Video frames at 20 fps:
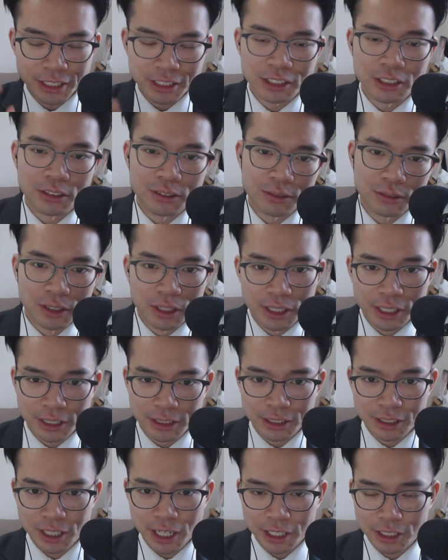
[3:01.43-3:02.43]
itself will
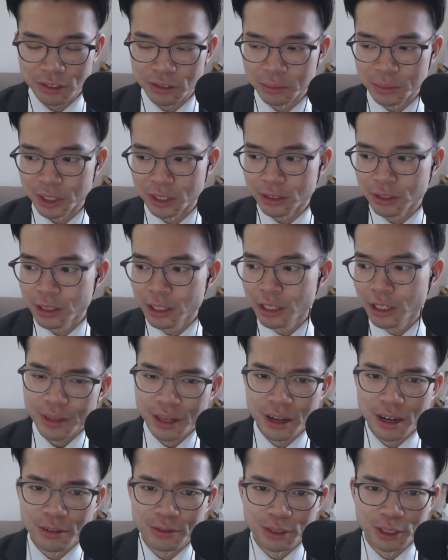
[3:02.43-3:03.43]
collect the tax from you.
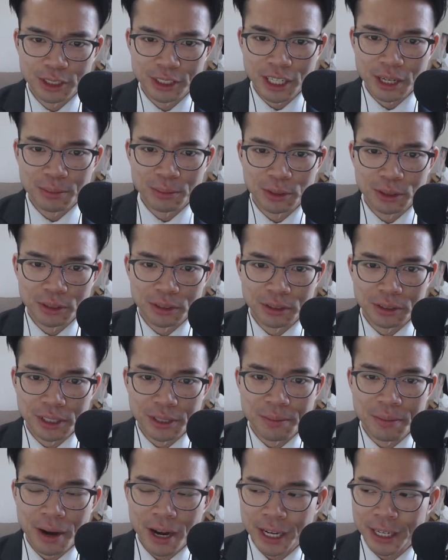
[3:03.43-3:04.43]
For example,
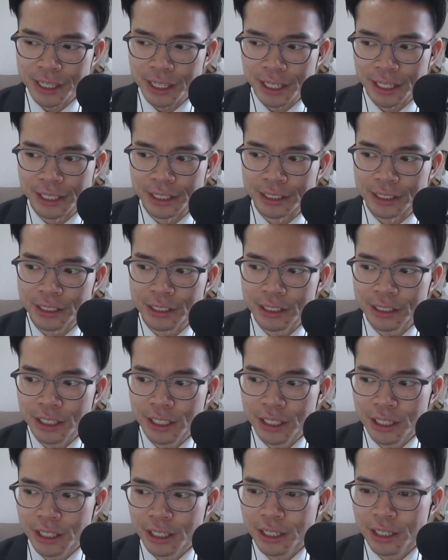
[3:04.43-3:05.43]
in my case,
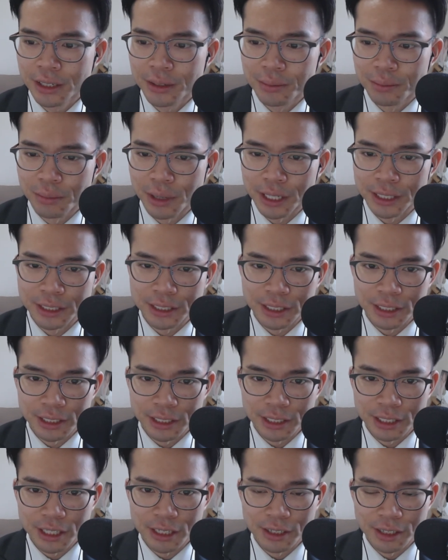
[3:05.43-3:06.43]
my
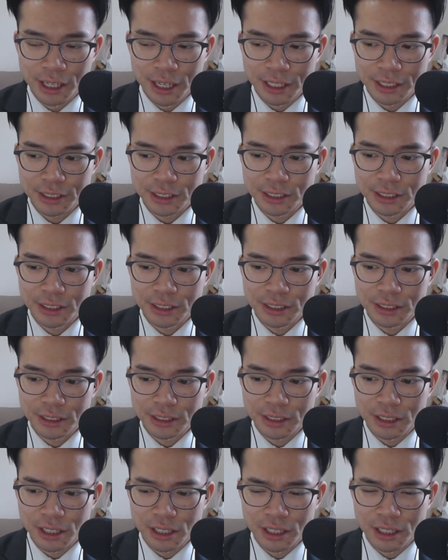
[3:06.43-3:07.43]
city collects
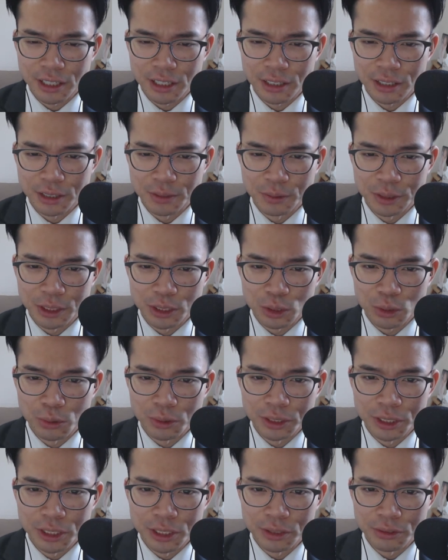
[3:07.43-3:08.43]
was it
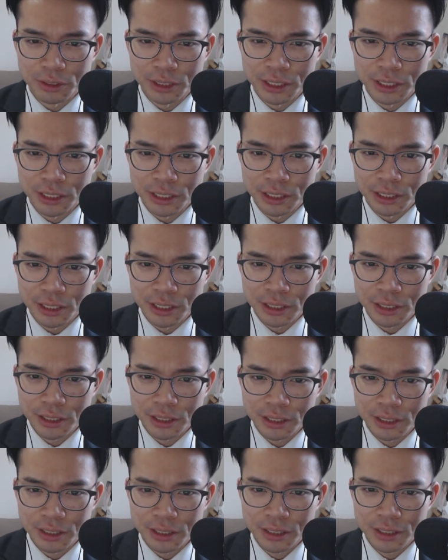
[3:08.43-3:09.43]

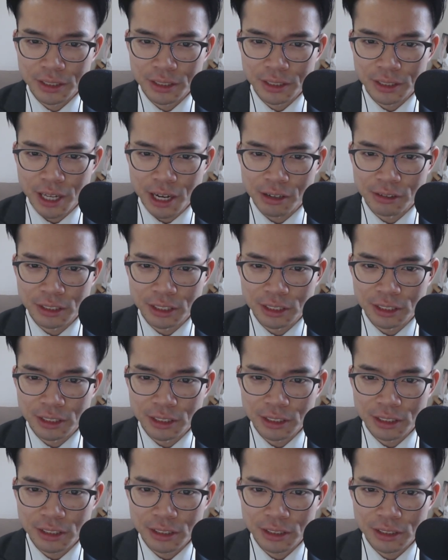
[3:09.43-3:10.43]

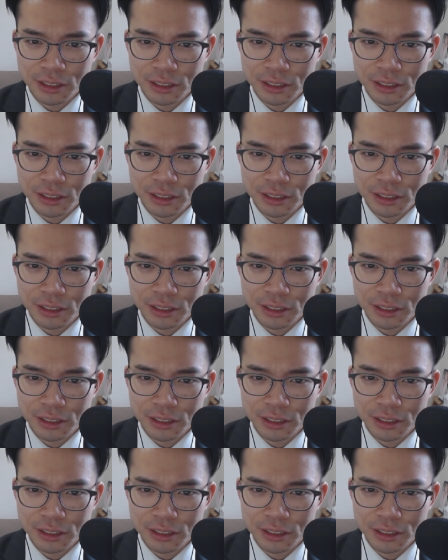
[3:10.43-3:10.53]
23,000?